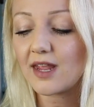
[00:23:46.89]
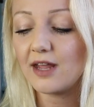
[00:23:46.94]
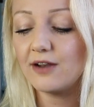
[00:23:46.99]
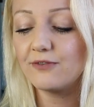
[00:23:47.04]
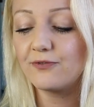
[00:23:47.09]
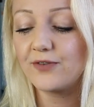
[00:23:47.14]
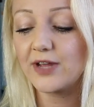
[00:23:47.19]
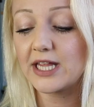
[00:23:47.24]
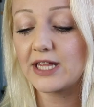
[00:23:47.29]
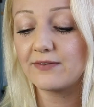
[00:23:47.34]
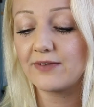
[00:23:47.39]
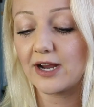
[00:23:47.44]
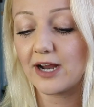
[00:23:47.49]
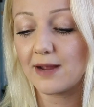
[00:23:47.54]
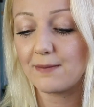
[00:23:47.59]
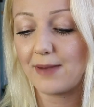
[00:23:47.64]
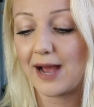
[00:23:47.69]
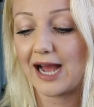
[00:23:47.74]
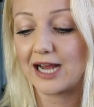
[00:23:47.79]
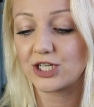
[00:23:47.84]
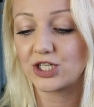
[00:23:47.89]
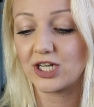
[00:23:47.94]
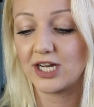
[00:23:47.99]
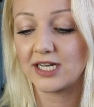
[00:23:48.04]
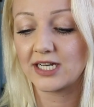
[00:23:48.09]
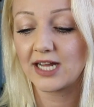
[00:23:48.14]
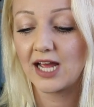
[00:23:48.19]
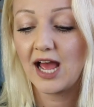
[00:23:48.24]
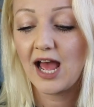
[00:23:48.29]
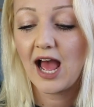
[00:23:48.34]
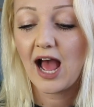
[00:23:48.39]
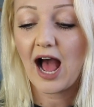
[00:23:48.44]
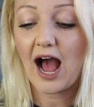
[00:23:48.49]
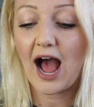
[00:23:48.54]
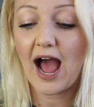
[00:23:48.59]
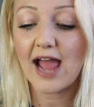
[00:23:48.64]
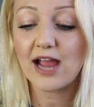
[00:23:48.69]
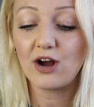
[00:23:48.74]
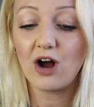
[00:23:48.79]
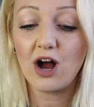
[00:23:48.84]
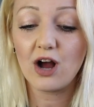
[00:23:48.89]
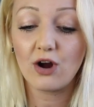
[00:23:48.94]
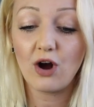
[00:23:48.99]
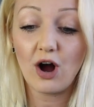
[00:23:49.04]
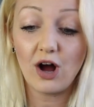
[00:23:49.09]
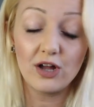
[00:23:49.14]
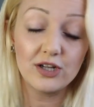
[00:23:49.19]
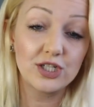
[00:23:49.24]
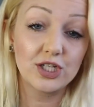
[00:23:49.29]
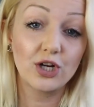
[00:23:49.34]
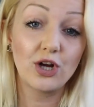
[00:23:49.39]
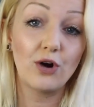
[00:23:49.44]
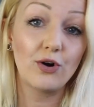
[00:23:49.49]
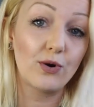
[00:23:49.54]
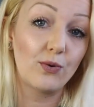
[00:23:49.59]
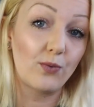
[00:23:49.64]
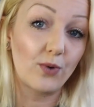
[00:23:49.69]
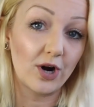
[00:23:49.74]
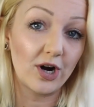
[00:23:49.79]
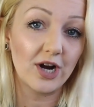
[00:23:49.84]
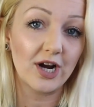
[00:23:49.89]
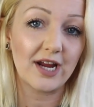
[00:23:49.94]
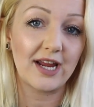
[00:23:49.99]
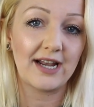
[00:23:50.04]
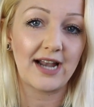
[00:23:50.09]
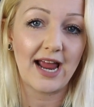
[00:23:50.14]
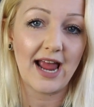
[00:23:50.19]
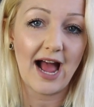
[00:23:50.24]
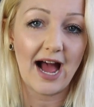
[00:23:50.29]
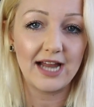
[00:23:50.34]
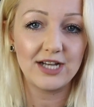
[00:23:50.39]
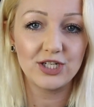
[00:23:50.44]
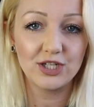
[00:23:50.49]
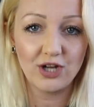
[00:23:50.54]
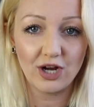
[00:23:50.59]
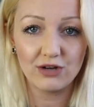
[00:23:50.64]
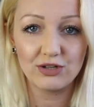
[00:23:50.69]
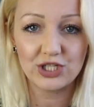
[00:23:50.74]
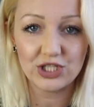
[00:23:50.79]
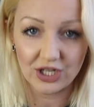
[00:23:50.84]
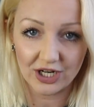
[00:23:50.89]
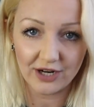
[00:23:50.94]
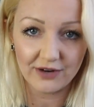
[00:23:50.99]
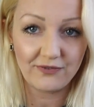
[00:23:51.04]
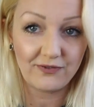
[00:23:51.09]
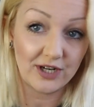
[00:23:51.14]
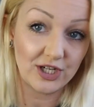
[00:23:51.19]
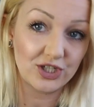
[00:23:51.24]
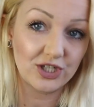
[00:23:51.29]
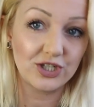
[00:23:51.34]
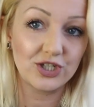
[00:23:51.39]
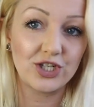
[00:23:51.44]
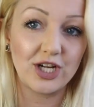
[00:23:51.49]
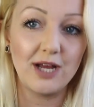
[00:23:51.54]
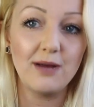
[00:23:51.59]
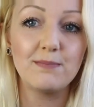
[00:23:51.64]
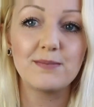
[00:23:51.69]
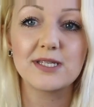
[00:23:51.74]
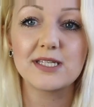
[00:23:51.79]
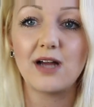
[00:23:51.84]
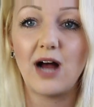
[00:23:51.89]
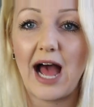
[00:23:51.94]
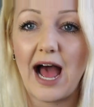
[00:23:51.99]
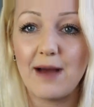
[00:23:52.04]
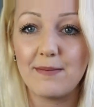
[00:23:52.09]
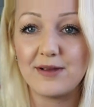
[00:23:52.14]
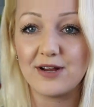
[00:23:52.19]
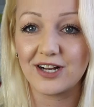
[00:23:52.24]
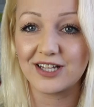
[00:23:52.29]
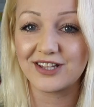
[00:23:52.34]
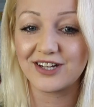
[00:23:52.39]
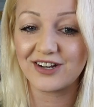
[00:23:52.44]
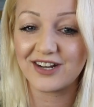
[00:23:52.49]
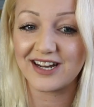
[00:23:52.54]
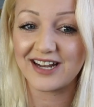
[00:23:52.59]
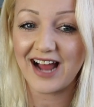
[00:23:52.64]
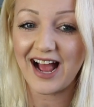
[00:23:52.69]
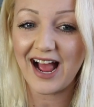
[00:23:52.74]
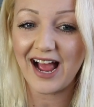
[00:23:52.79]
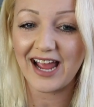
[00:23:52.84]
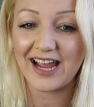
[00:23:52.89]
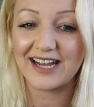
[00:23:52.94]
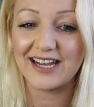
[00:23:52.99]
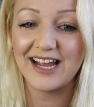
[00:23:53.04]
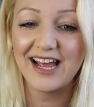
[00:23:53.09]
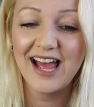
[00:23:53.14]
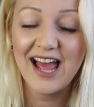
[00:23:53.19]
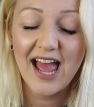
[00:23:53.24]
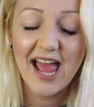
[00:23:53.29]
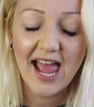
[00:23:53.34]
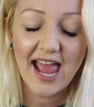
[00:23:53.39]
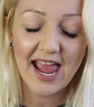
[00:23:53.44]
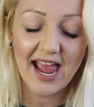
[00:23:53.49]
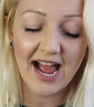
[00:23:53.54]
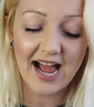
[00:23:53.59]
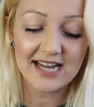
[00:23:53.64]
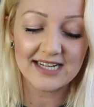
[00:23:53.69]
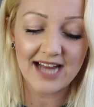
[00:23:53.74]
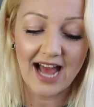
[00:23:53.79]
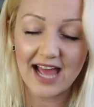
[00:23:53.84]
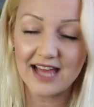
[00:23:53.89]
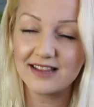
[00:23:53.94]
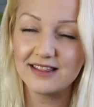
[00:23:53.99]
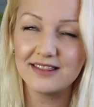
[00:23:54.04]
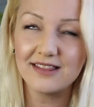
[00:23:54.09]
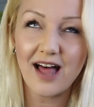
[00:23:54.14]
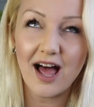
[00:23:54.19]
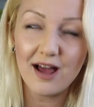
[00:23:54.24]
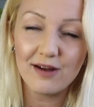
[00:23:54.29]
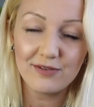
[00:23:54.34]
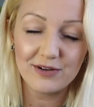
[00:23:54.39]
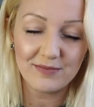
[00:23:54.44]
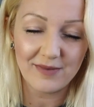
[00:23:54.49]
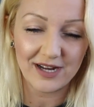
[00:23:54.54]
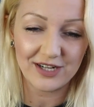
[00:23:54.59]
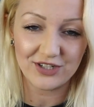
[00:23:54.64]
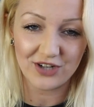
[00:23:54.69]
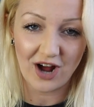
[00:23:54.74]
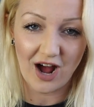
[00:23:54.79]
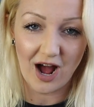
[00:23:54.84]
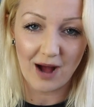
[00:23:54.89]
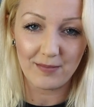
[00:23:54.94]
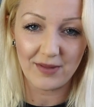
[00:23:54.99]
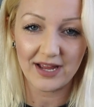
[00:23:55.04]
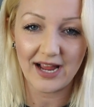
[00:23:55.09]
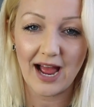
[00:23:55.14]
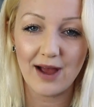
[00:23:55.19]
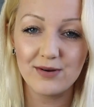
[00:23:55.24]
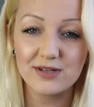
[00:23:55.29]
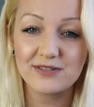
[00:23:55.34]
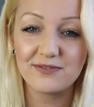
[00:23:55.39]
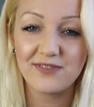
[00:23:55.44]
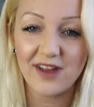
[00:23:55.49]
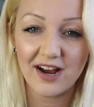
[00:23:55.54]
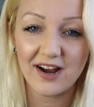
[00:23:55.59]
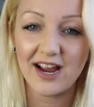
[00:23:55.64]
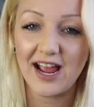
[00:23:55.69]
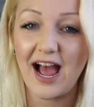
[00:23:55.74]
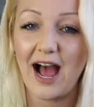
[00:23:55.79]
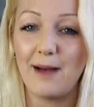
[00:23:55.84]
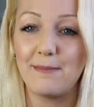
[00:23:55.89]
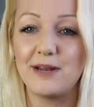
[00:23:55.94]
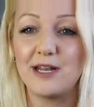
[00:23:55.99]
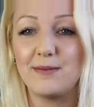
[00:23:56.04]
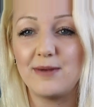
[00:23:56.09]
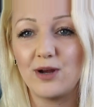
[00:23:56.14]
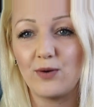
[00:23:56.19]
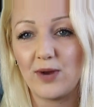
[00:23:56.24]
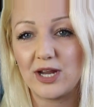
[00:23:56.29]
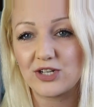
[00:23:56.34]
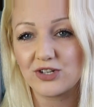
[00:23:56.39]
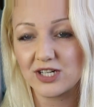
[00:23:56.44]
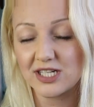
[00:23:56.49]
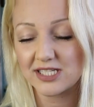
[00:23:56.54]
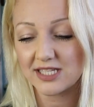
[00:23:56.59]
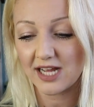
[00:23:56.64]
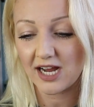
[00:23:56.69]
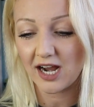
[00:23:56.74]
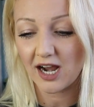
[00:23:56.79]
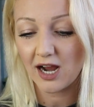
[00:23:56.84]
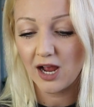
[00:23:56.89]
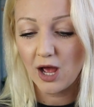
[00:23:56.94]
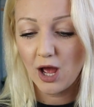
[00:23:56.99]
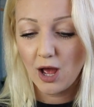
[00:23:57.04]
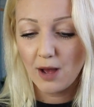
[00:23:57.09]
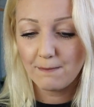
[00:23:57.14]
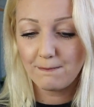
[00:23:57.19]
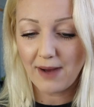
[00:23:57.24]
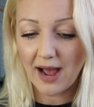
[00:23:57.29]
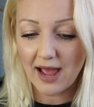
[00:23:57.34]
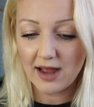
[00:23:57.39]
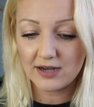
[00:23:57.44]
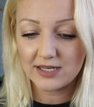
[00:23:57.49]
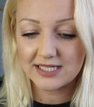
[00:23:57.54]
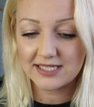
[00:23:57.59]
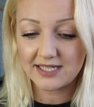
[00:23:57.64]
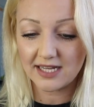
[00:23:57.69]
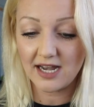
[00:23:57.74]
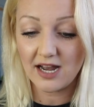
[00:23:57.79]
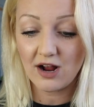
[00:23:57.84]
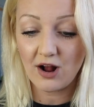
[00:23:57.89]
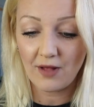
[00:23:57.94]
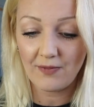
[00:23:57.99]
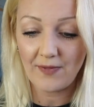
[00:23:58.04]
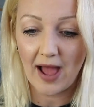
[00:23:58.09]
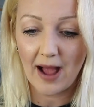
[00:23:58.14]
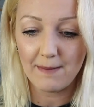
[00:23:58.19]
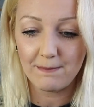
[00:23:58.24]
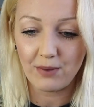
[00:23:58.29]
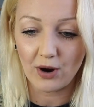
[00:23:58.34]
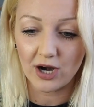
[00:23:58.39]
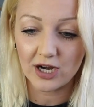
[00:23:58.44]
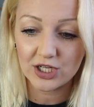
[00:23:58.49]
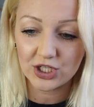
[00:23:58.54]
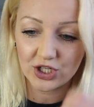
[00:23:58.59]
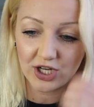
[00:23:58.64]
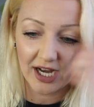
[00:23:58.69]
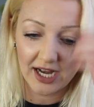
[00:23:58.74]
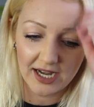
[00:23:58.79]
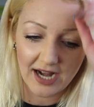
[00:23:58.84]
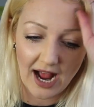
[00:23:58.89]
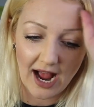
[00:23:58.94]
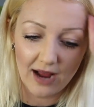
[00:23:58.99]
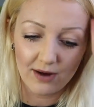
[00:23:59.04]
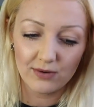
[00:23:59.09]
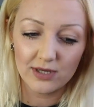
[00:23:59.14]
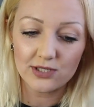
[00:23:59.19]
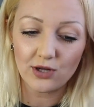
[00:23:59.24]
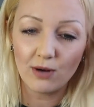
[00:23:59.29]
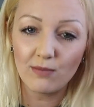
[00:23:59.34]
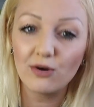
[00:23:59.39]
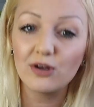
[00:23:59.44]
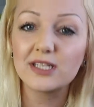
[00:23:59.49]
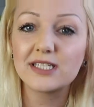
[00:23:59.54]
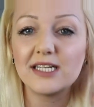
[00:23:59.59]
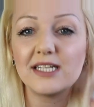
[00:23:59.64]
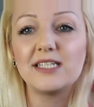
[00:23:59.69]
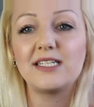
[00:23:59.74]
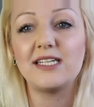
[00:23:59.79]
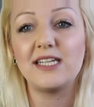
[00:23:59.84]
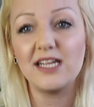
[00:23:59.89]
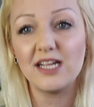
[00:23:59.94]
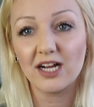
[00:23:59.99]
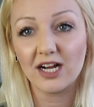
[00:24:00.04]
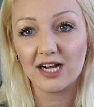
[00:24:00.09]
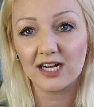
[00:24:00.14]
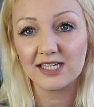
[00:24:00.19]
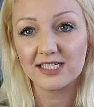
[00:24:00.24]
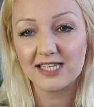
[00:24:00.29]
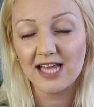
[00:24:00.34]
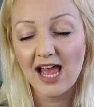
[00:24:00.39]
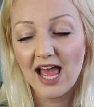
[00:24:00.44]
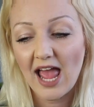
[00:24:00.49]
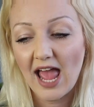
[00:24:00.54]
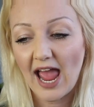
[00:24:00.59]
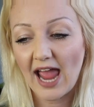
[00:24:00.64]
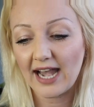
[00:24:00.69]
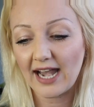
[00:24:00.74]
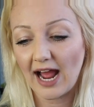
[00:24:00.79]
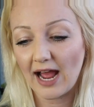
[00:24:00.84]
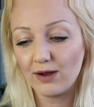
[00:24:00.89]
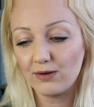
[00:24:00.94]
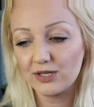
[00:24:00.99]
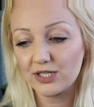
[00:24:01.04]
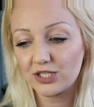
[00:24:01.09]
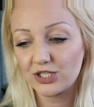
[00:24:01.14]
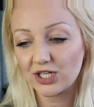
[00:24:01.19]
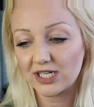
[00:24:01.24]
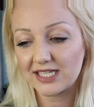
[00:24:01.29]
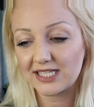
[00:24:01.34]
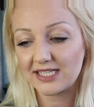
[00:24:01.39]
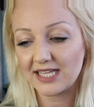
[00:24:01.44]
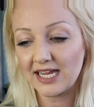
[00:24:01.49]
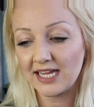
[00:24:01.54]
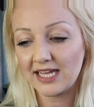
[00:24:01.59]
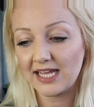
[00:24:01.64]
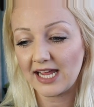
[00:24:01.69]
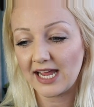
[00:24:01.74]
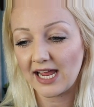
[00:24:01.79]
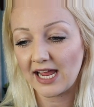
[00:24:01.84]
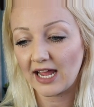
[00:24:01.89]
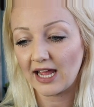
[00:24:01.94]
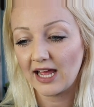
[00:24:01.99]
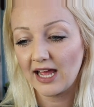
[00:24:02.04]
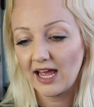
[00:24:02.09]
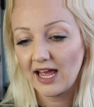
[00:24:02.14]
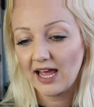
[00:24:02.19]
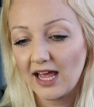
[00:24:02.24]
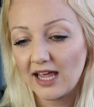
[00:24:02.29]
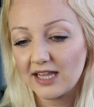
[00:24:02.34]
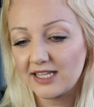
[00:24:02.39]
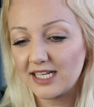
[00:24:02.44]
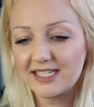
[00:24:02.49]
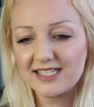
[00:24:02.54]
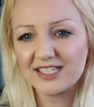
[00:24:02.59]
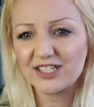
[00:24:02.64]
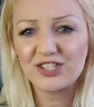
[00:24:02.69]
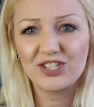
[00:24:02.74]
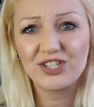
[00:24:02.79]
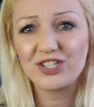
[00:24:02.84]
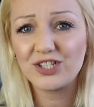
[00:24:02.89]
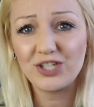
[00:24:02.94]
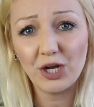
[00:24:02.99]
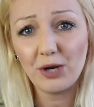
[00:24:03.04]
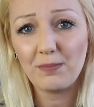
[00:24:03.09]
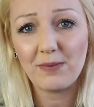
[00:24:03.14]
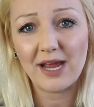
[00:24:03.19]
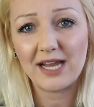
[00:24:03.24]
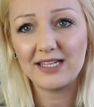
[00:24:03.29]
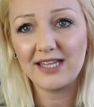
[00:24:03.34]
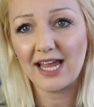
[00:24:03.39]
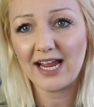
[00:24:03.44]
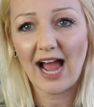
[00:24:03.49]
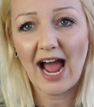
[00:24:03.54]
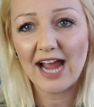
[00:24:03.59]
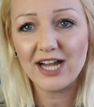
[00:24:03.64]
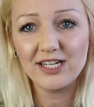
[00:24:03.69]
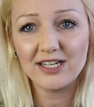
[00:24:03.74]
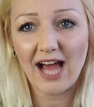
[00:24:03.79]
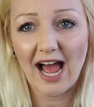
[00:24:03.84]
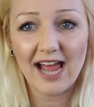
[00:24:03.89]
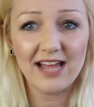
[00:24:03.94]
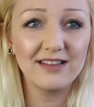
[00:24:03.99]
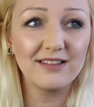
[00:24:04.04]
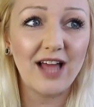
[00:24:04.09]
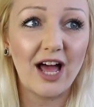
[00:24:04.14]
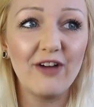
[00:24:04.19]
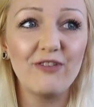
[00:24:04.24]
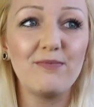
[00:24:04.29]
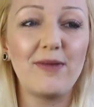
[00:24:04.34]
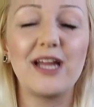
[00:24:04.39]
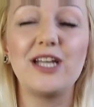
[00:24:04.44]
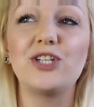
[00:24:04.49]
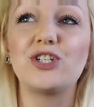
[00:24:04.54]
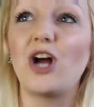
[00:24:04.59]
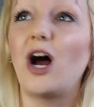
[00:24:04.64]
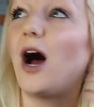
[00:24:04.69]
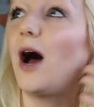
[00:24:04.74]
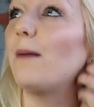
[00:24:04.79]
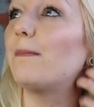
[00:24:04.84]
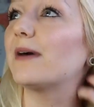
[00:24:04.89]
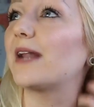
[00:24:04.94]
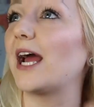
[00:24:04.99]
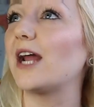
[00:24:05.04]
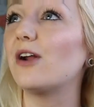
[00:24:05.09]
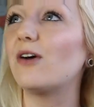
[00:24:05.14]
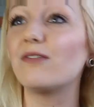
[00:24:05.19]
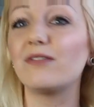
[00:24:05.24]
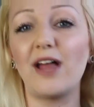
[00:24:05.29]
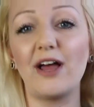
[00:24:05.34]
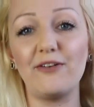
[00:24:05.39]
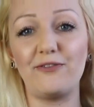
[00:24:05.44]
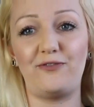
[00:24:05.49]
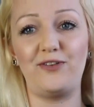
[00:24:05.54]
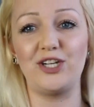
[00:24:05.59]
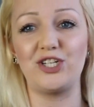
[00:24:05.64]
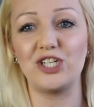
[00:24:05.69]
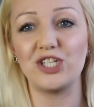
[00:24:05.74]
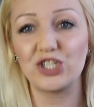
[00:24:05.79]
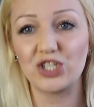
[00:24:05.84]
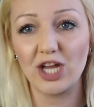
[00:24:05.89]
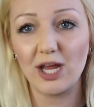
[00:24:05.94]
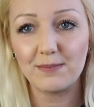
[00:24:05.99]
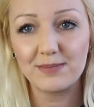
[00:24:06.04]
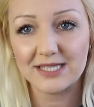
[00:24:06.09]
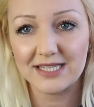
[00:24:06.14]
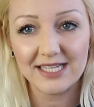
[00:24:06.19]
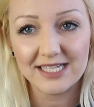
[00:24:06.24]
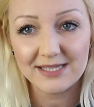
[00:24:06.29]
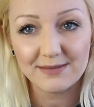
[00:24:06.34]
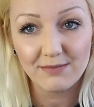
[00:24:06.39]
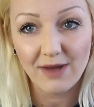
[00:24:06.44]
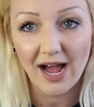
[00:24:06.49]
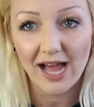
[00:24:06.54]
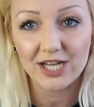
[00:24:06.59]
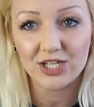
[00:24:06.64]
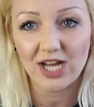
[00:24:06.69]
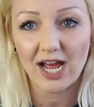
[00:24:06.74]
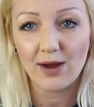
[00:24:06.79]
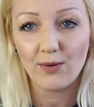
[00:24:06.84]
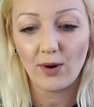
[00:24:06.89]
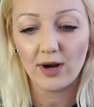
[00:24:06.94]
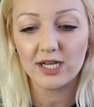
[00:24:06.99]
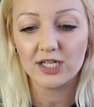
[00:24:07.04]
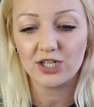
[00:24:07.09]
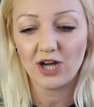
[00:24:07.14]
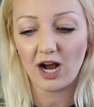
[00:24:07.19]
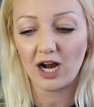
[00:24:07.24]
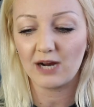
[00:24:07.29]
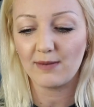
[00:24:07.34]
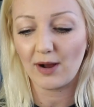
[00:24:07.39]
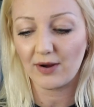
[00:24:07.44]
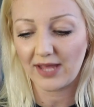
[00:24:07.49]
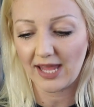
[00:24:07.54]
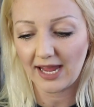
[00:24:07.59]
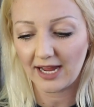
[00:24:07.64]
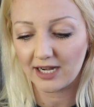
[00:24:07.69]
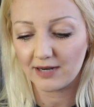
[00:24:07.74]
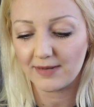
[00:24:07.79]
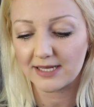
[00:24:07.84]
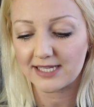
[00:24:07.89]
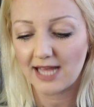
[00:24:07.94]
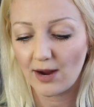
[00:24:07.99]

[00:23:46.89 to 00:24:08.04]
I'm feeling very impassioned. I got called to go to work, and I had to go serve fish and chips at Pier thirty-nine, and I loved my job. Like I was very happy to be a waitress there, but sitting on that BART train, I was almost in tears, and I was just thinking, this is stupid. Like I, I love my job, but I don't love fish and chips this much. I wanna talk about cannabis.